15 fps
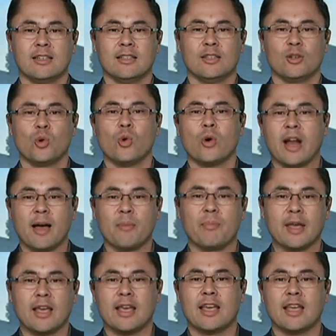caught up
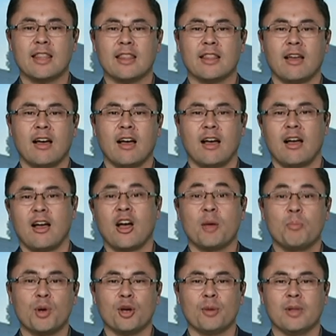in the
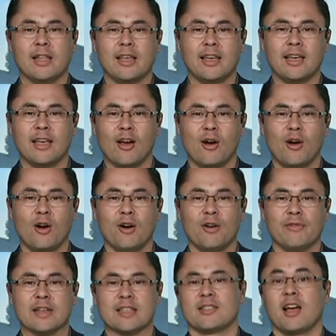hyperbole of
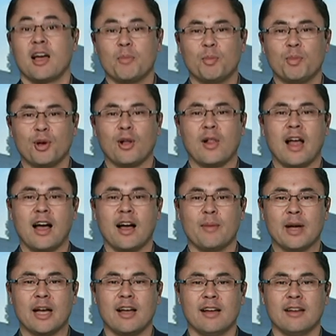a cyber Pearl
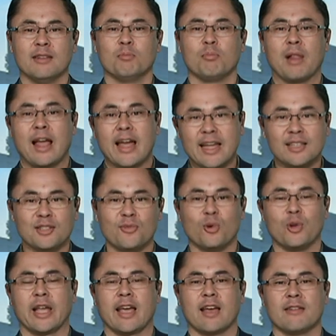Harbor and planes
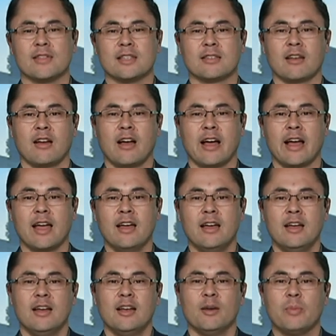falling out of the sky,
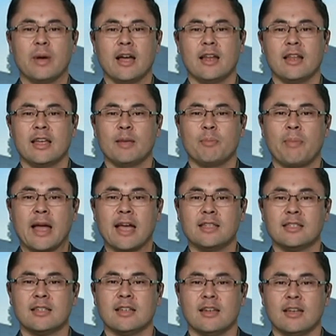but he
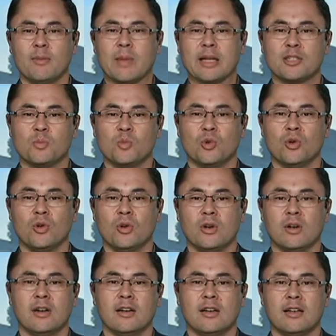painted a much
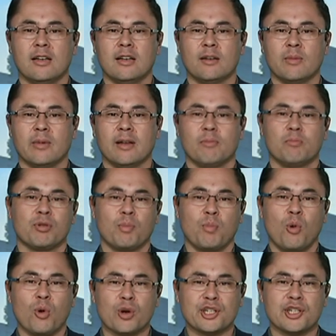more
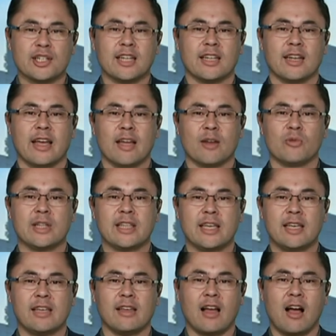proportionate and
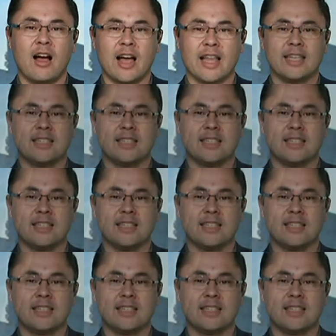really highly